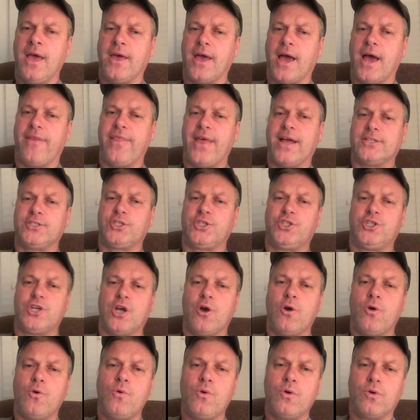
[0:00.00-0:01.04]
that's
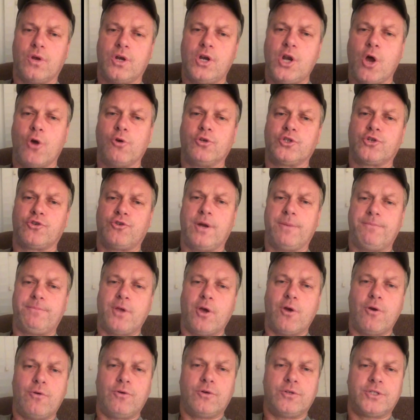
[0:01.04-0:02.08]
Joe Knows
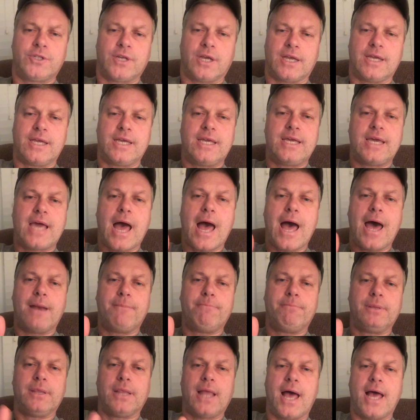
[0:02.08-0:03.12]
Cryptos.
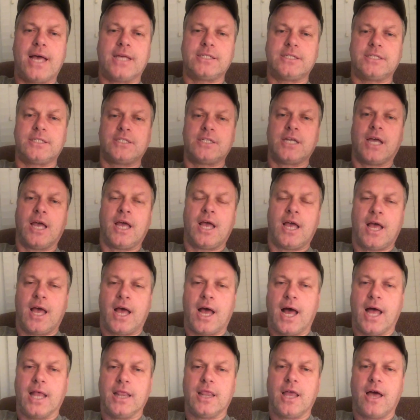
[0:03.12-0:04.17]
God bless.
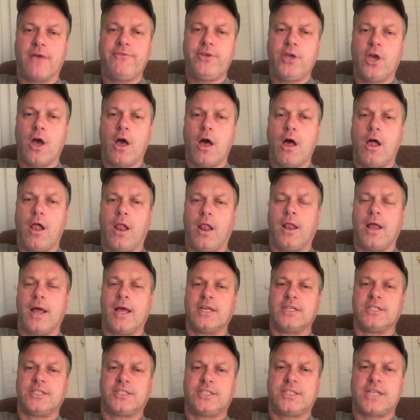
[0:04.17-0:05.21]
I love y'all.
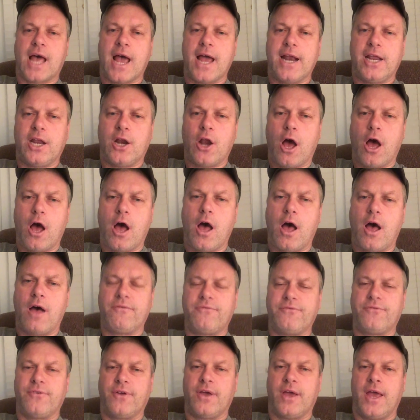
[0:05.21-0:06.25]
Signing
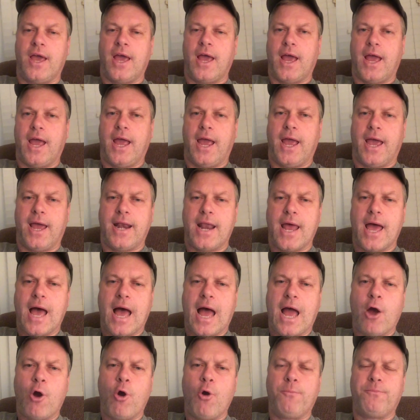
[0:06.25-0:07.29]
off. And
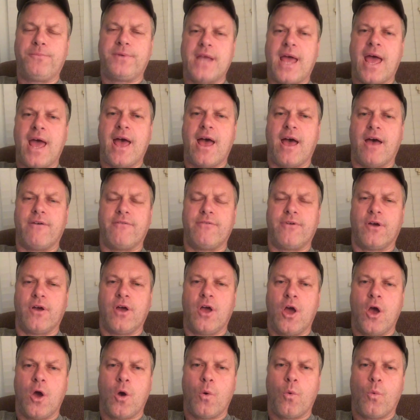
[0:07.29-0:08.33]
I hope to have
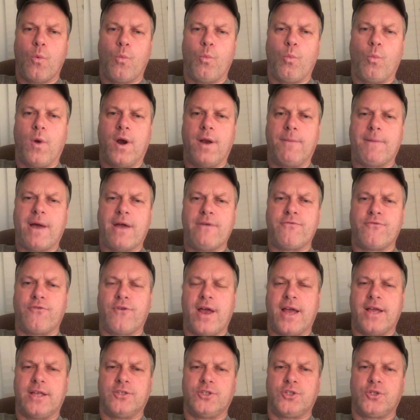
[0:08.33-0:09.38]
one of my
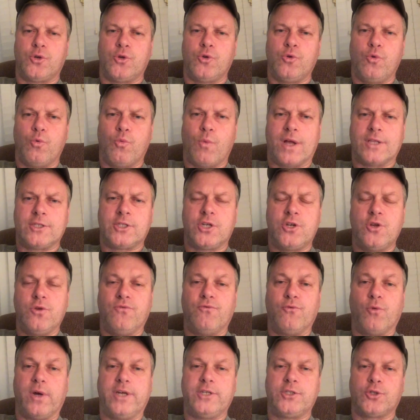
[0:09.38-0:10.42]
friends who wants to do
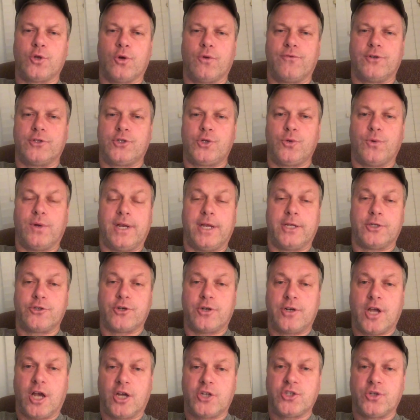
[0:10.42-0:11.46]
voiceovers do an
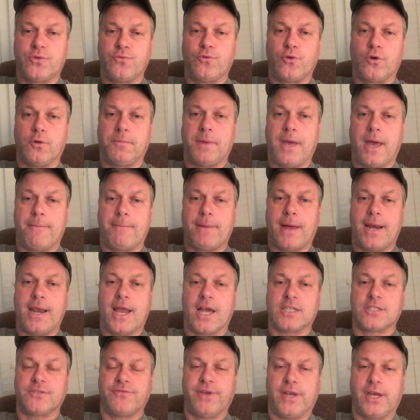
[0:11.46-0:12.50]
introduction for me on my
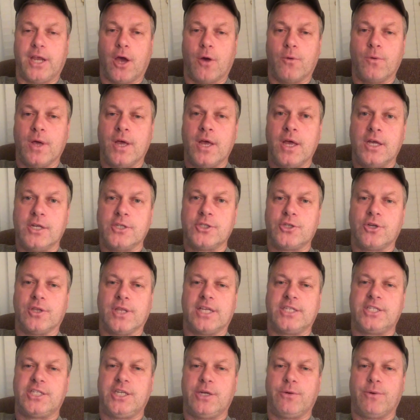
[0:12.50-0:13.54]
next video. So
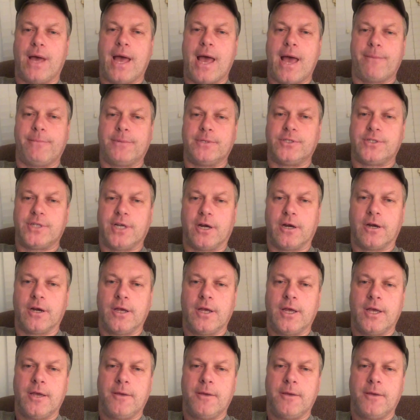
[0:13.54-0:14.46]
let's see what happens there.